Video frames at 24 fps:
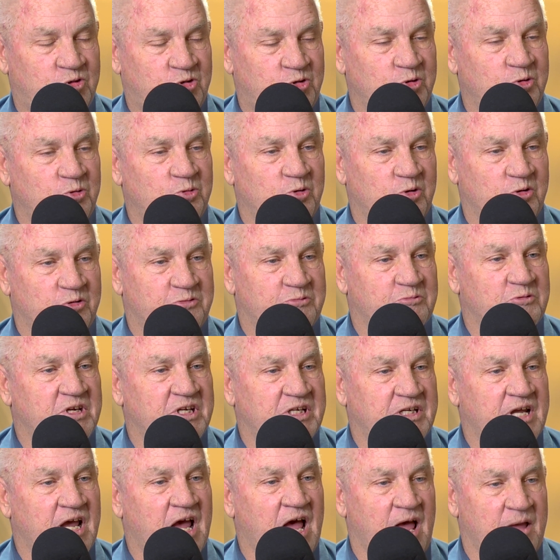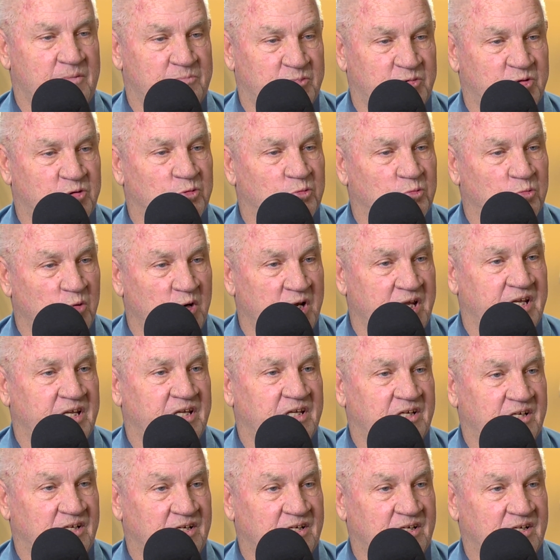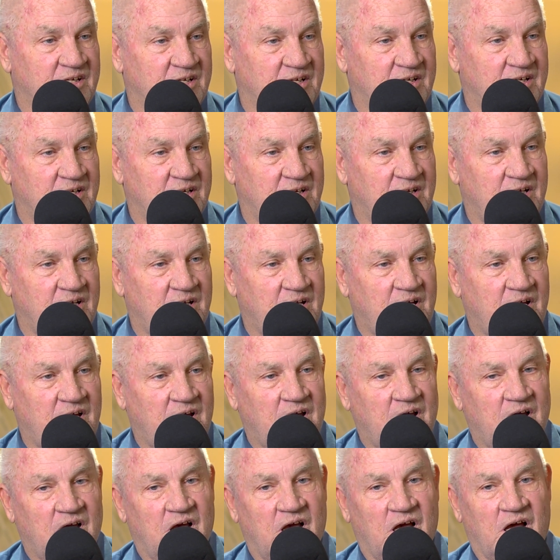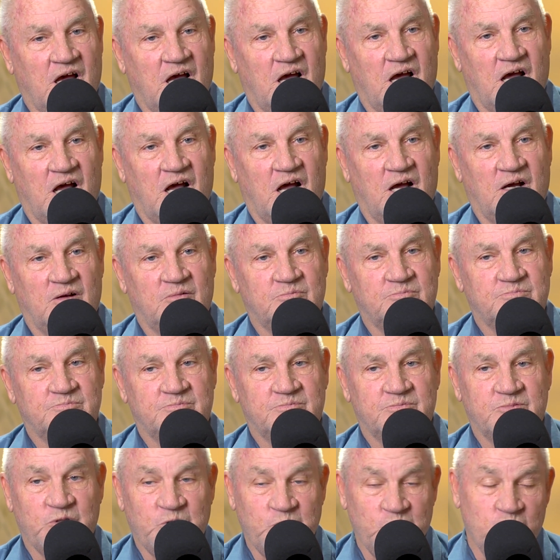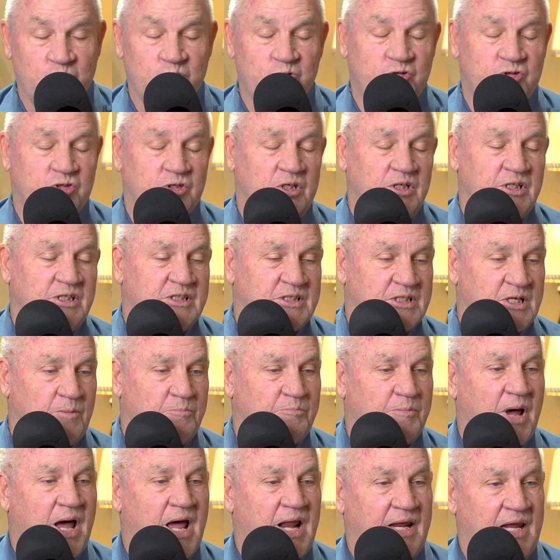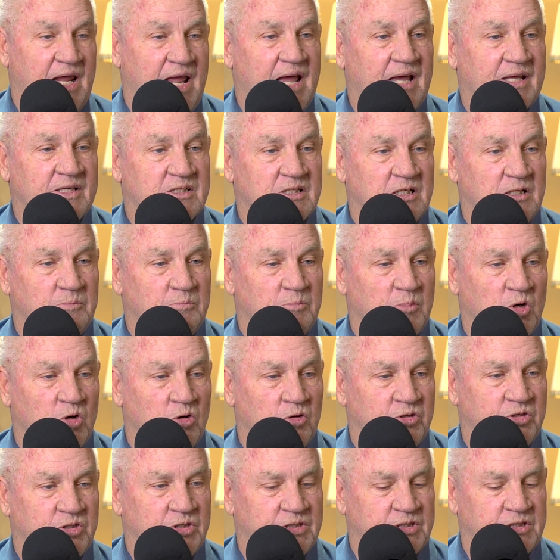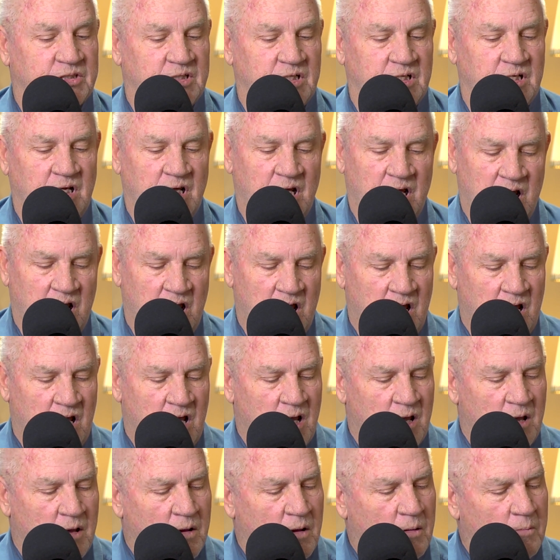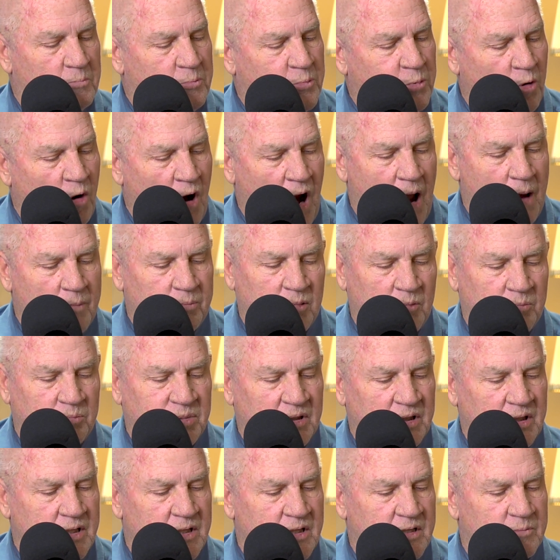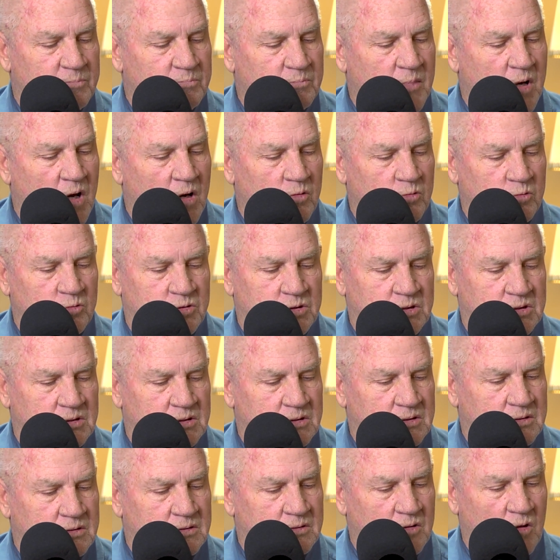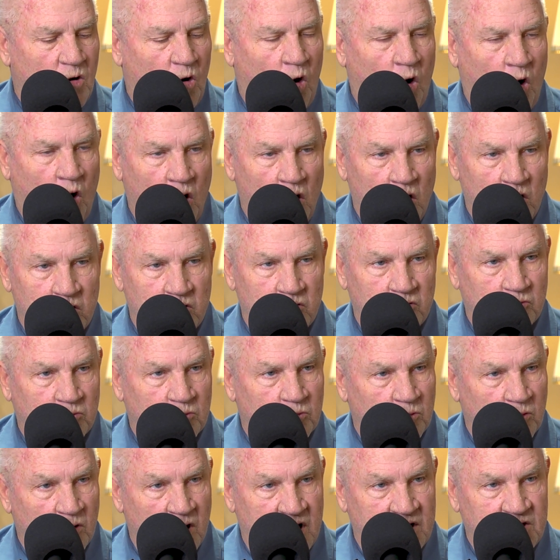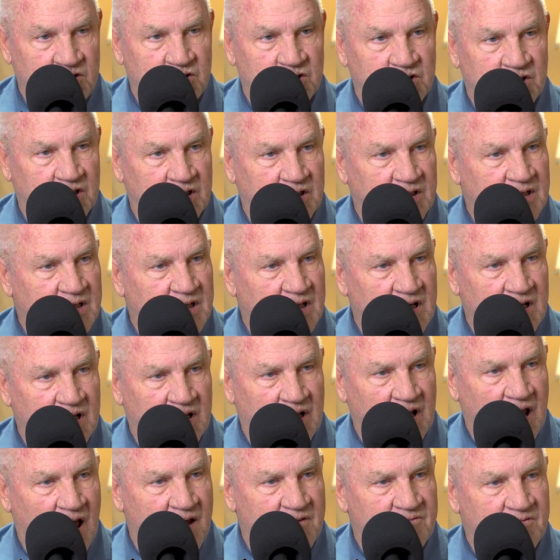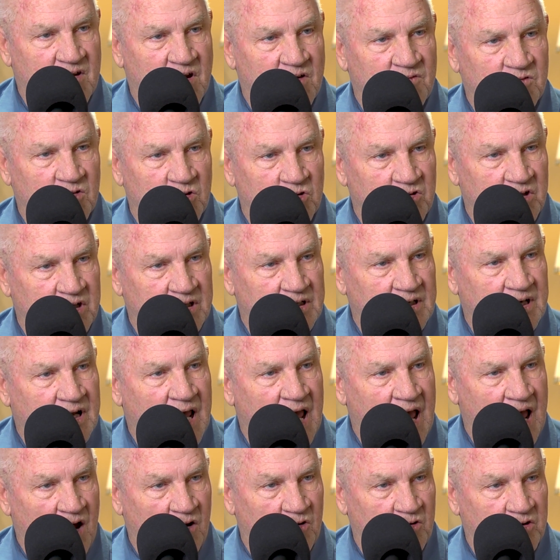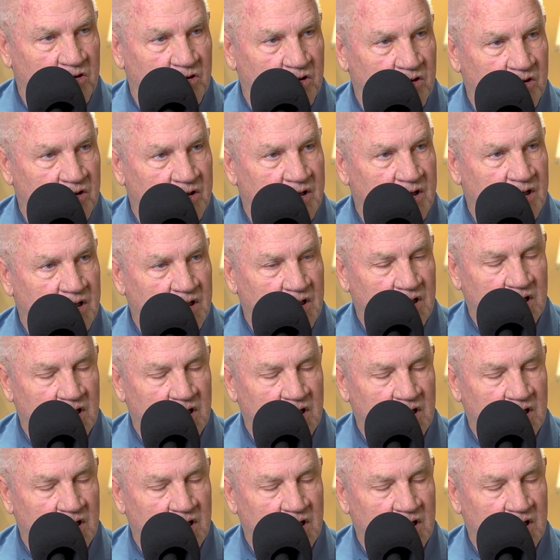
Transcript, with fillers: two or three times a week. Um, usually somebody has an emergency. Probably the most heart wrenching thing I've ever encountered